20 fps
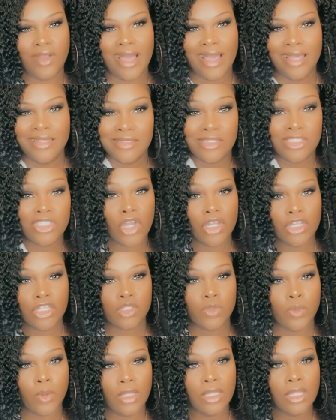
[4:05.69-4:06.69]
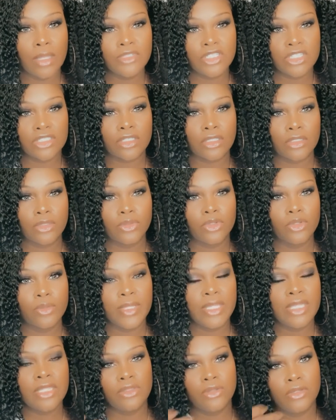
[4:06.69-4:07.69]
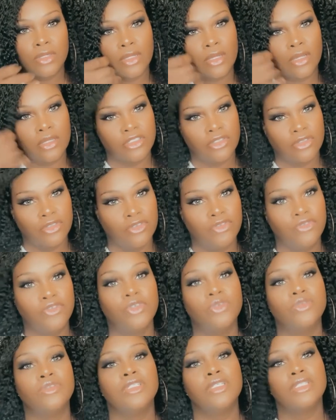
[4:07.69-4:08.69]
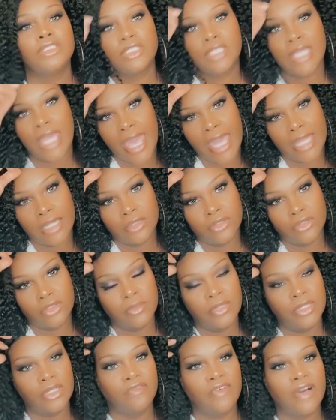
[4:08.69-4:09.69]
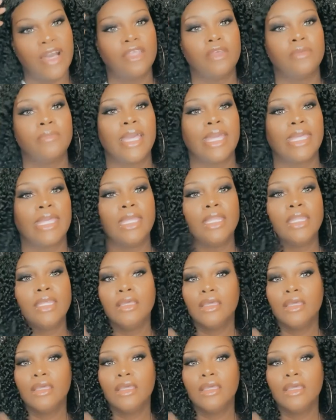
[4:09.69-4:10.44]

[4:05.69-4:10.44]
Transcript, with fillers: it's going to swell up just a little bit, and you can also diffuse it to add a little bit of volume back in it.